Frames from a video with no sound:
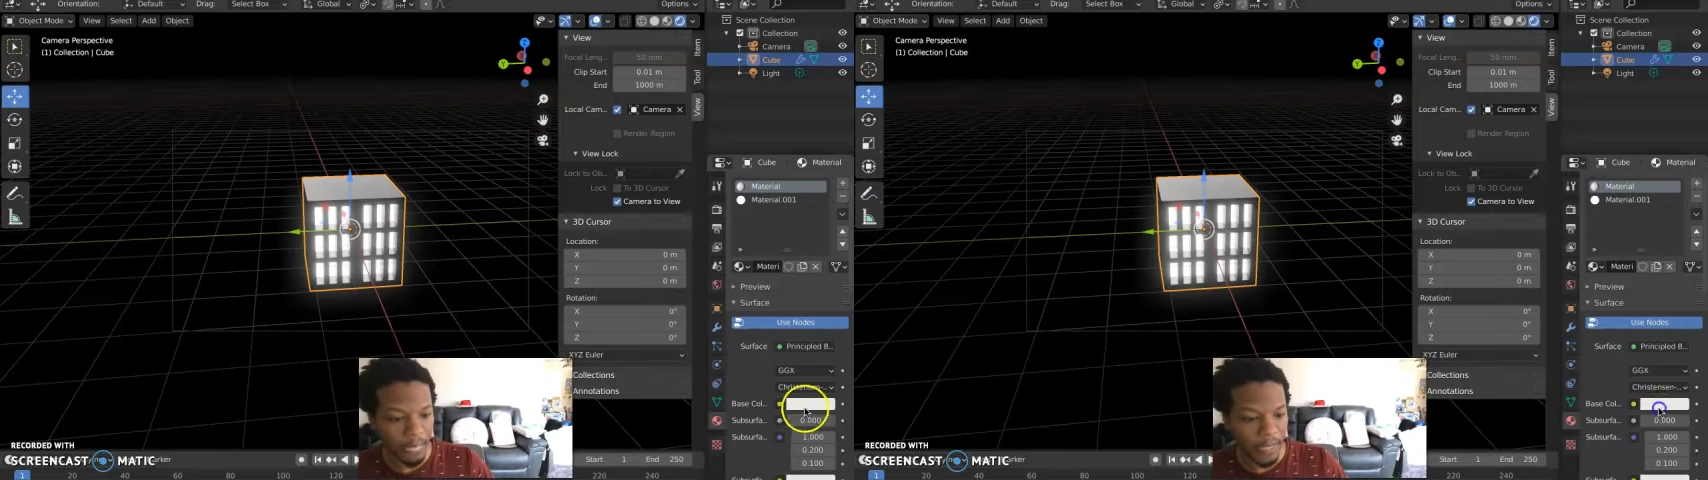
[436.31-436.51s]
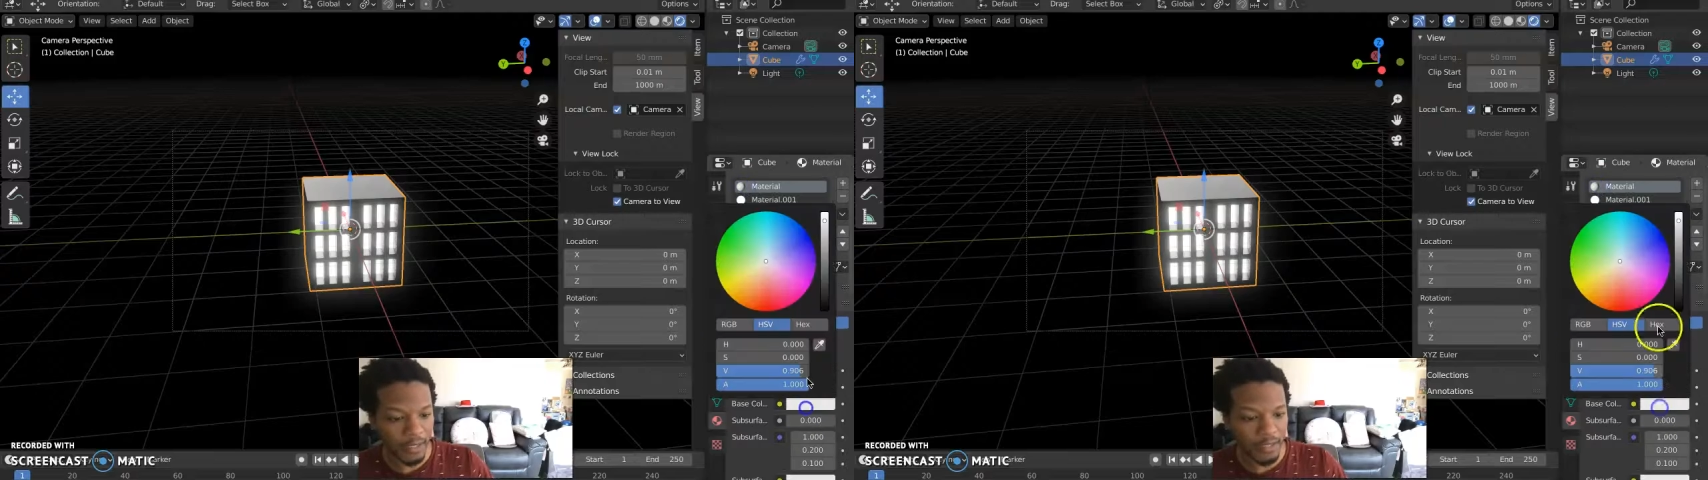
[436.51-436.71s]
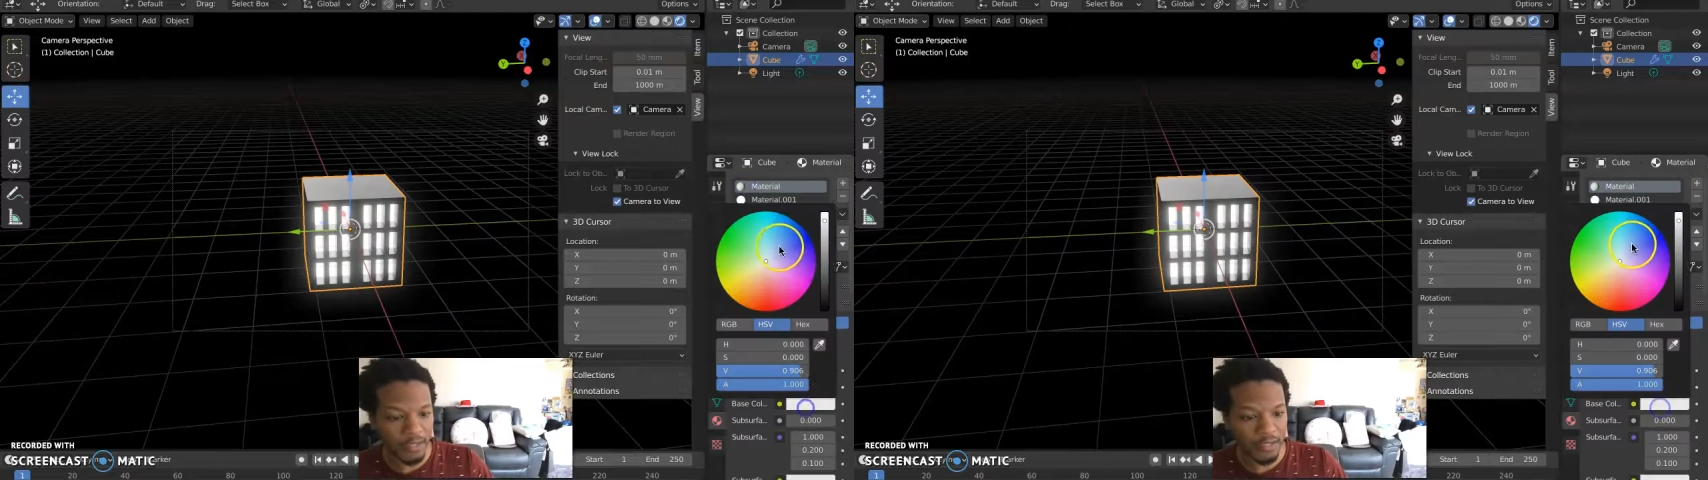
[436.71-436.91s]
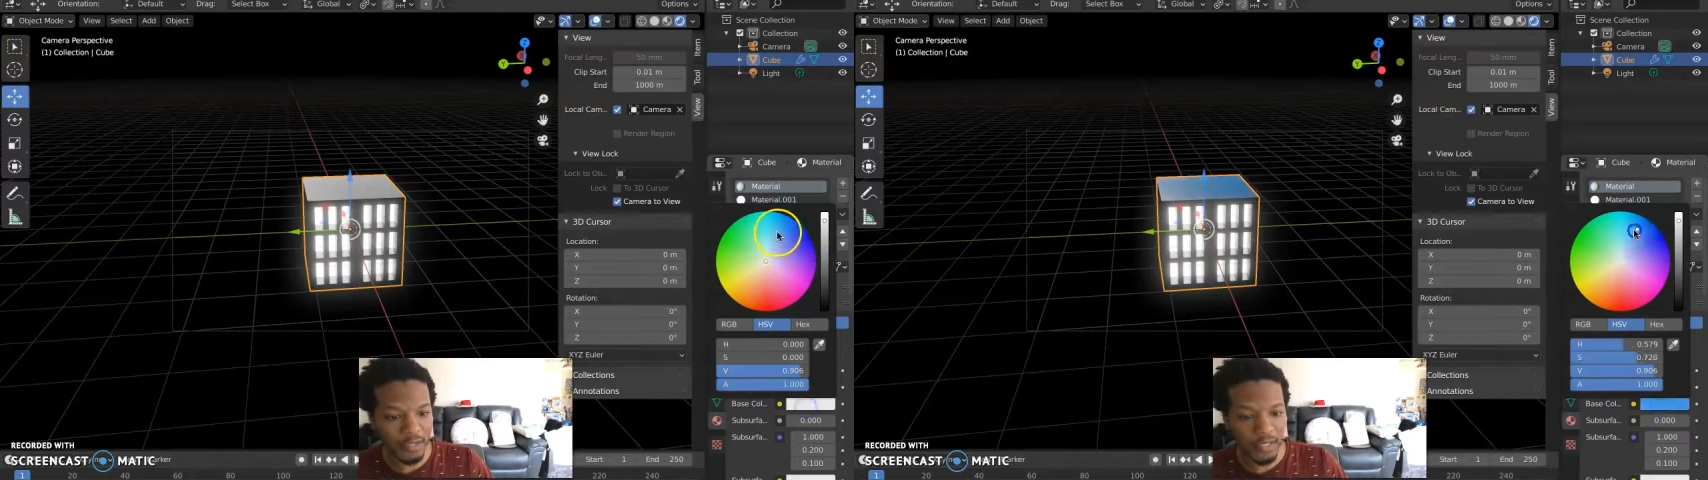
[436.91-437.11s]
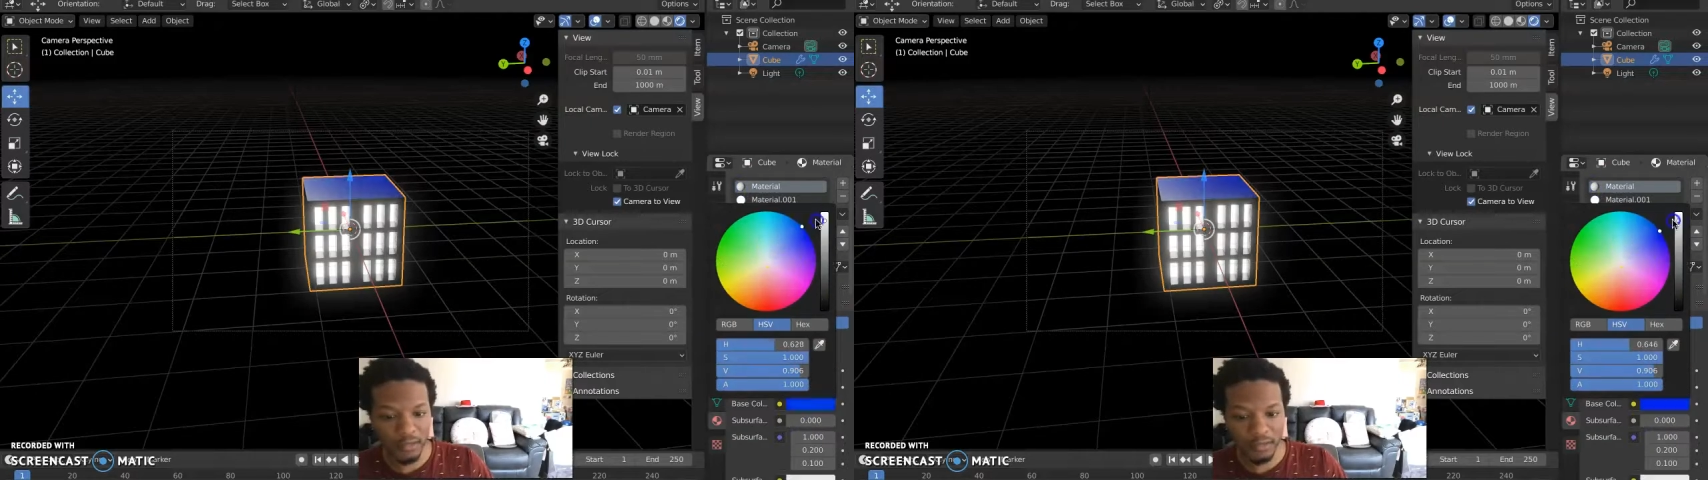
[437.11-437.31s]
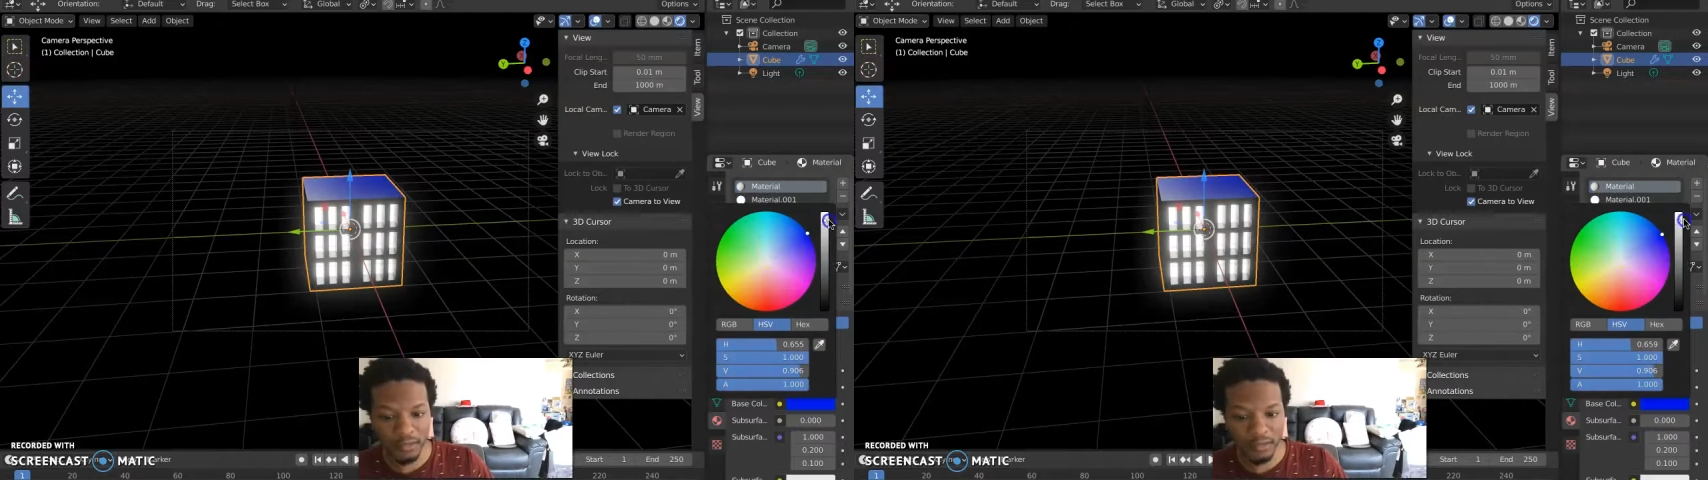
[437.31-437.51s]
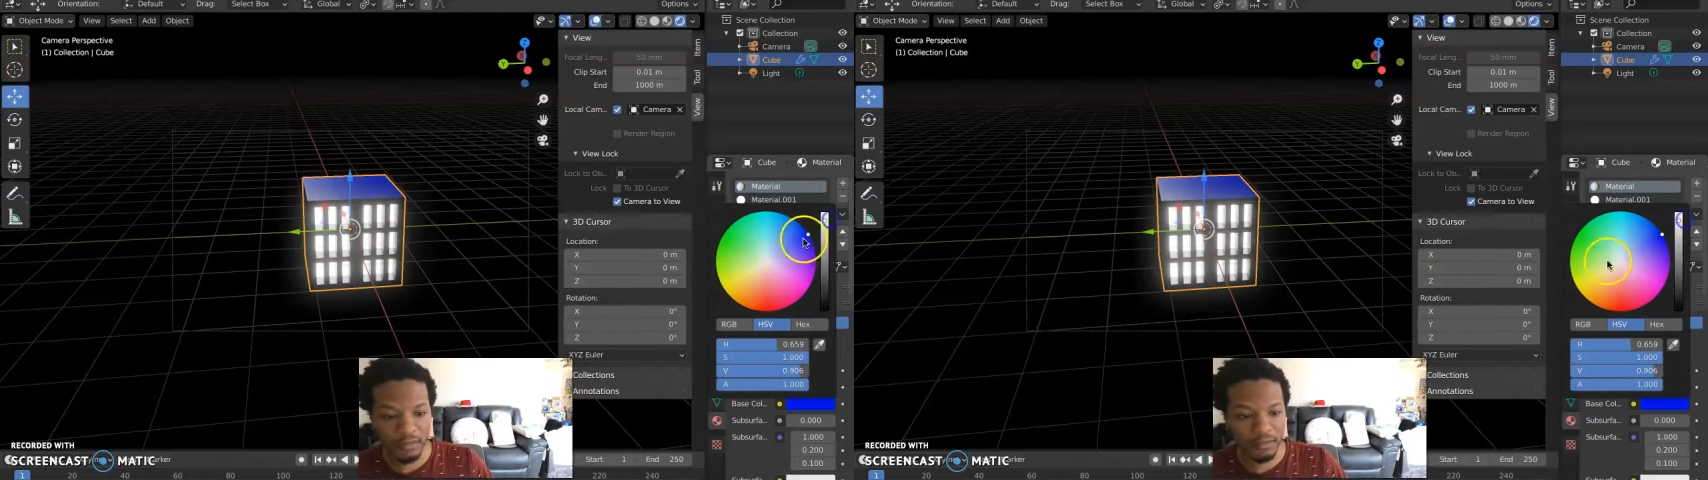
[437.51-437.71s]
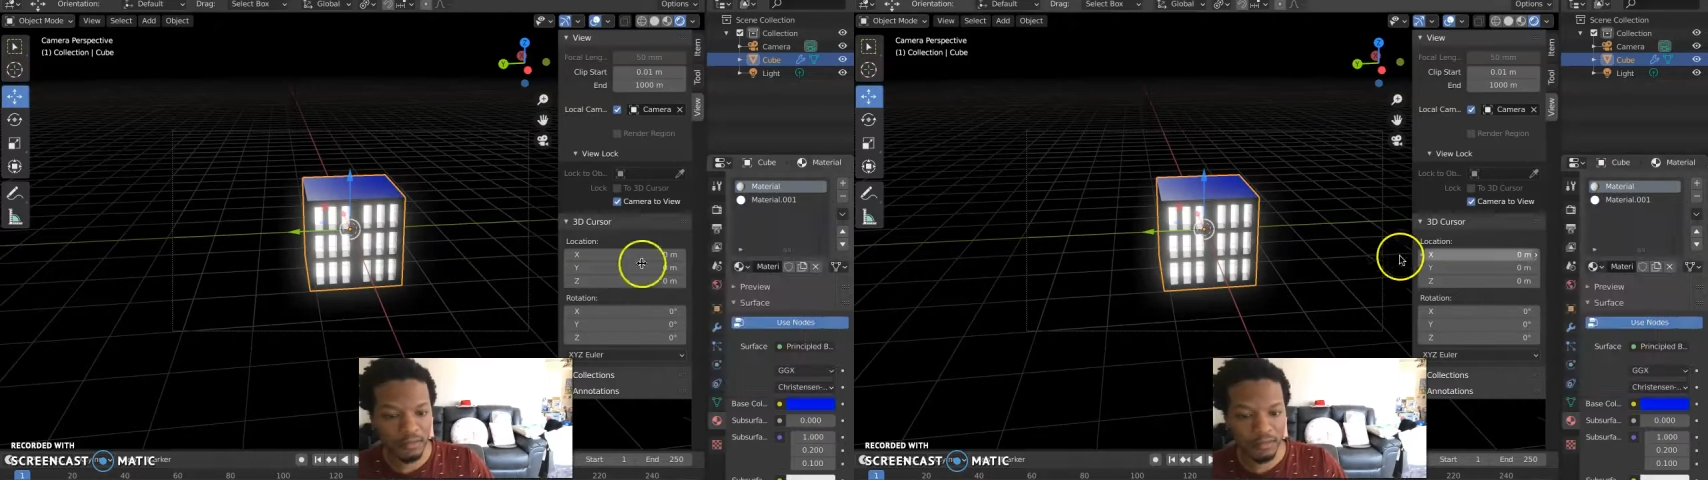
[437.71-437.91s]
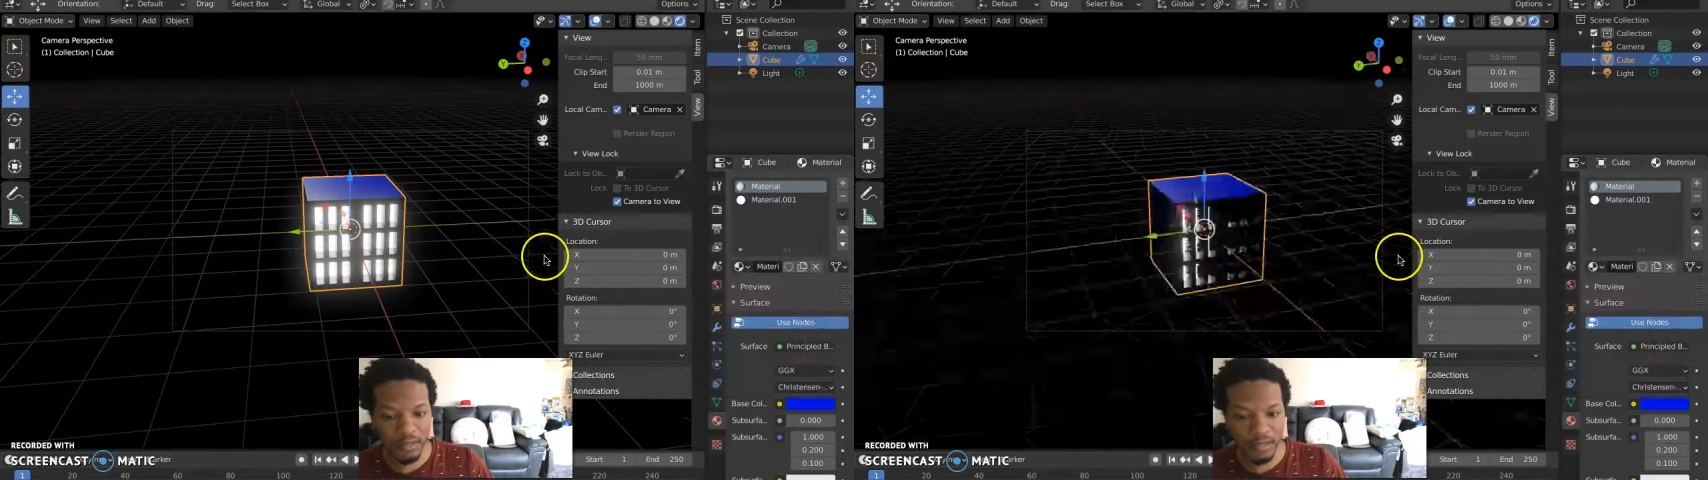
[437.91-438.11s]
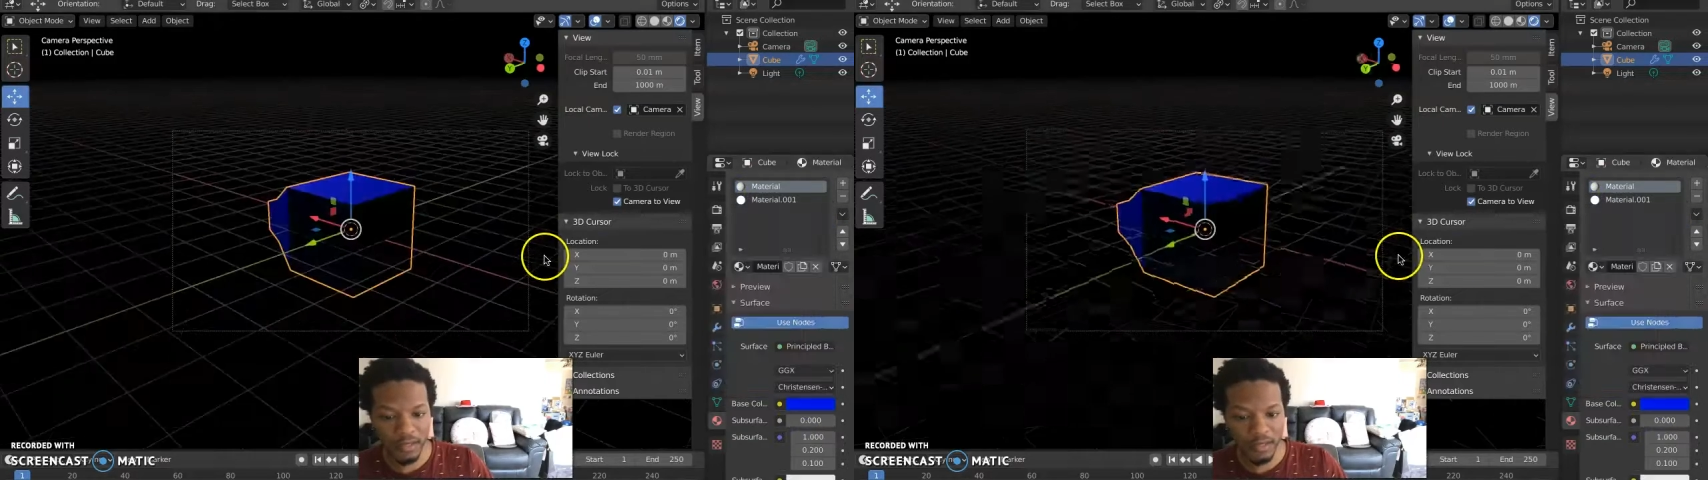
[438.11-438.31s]
I can change the color.
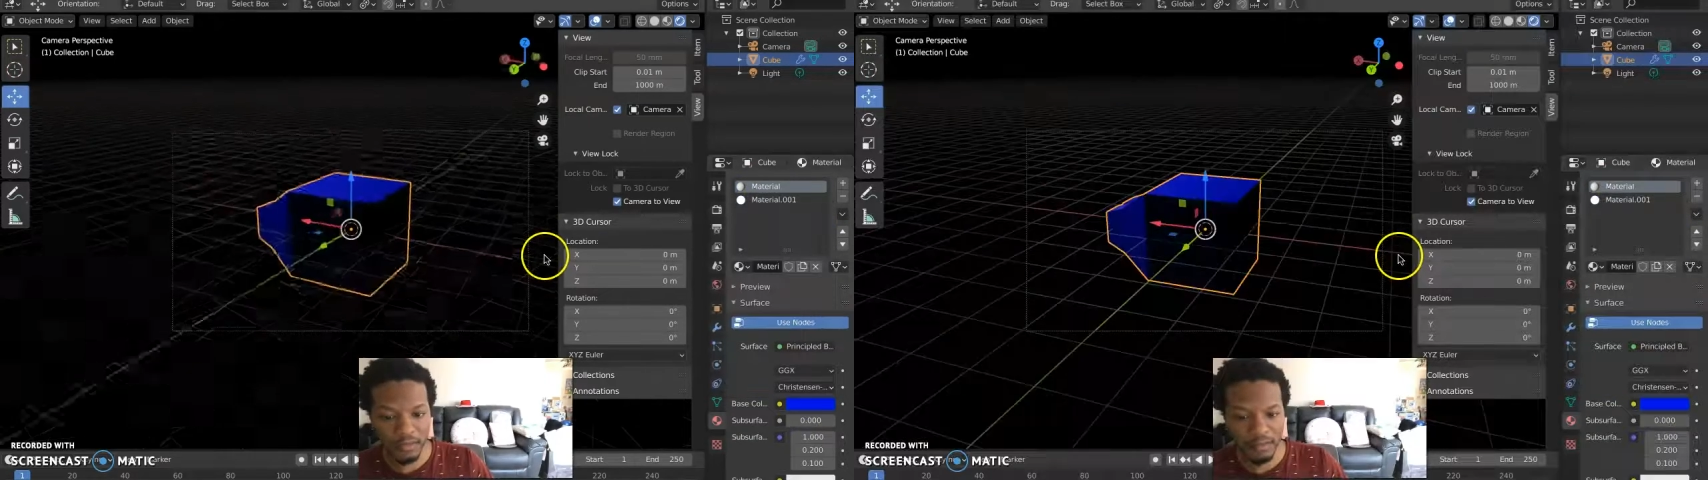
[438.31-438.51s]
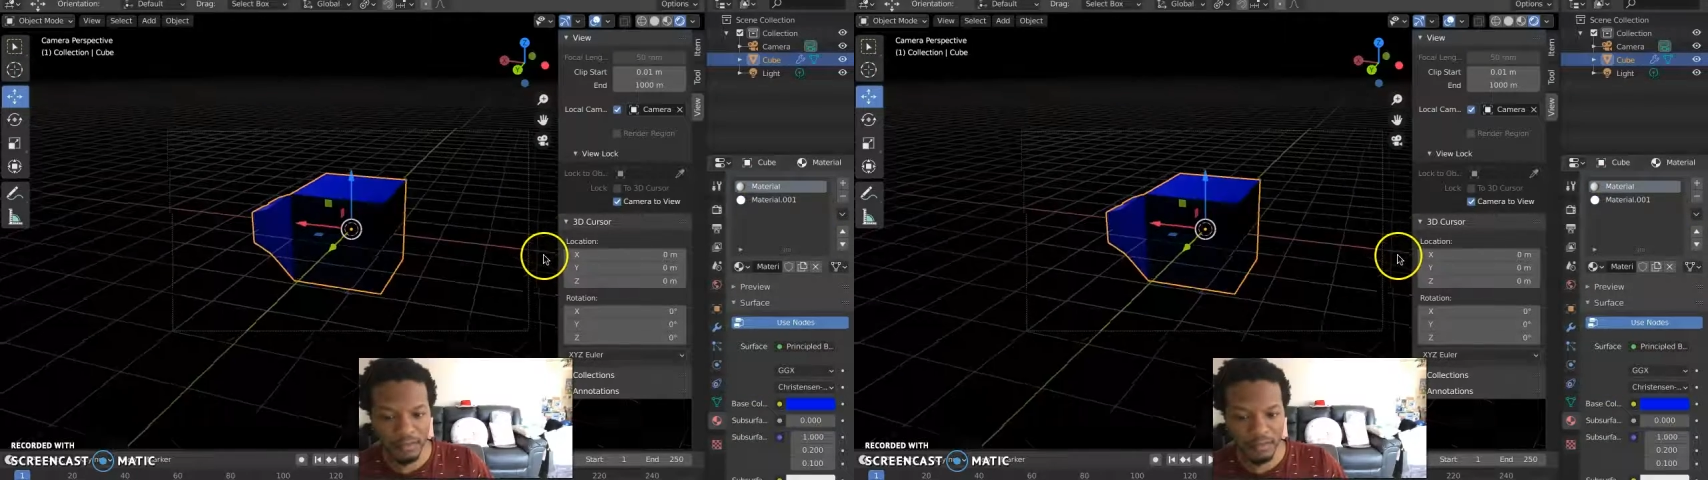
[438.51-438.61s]
See that?